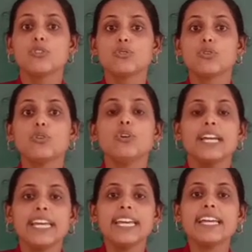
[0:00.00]

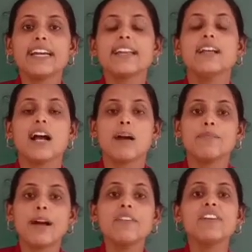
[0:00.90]
So here
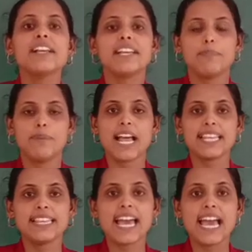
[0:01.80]
Amma will
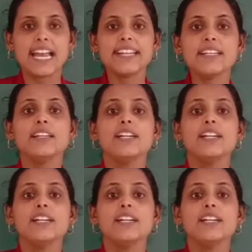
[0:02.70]
reply that